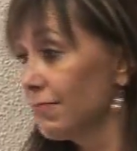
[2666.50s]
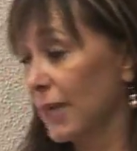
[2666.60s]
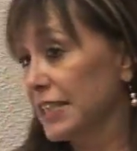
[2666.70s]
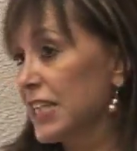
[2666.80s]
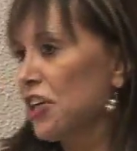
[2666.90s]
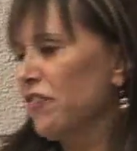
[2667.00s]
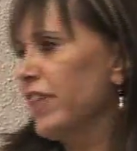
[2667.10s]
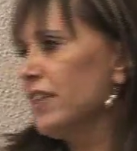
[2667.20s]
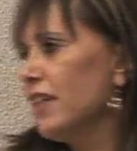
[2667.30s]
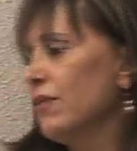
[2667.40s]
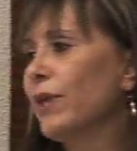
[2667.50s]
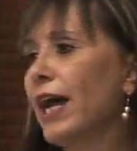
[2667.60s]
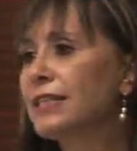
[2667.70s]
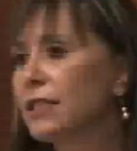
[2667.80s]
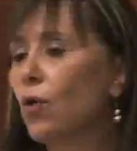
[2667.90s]
And some of them, they were
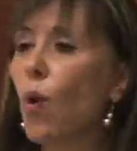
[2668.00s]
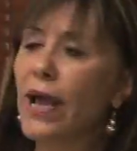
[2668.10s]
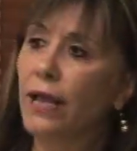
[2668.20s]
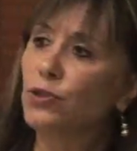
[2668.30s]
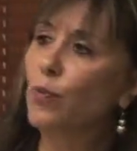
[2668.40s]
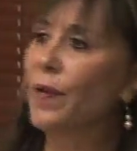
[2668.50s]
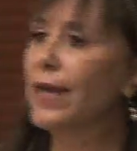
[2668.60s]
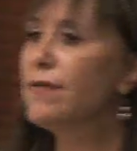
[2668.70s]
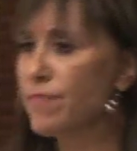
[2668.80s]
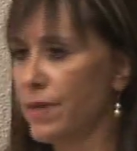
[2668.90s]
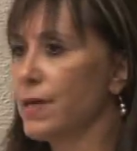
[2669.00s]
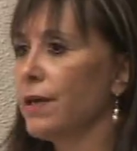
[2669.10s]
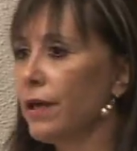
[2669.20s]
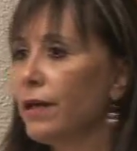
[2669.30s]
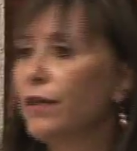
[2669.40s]
asking, why are you paying me
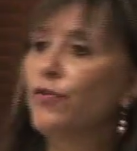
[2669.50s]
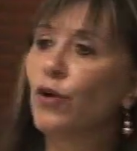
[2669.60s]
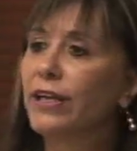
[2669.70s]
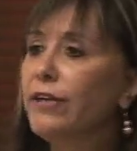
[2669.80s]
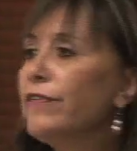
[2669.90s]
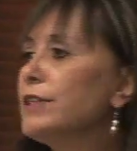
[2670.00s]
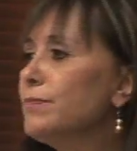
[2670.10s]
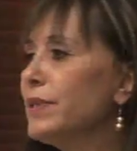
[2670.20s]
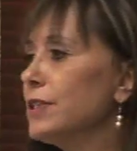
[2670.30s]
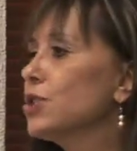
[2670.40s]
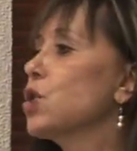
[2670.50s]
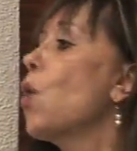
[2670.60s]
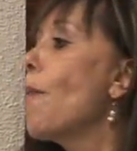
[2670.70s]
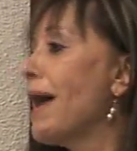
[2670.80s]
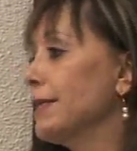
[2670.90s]
if you're giving me
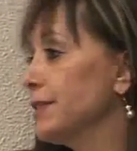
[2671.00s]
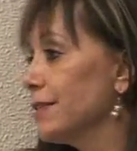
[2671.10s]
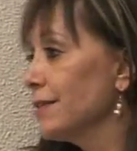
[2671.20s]
so much?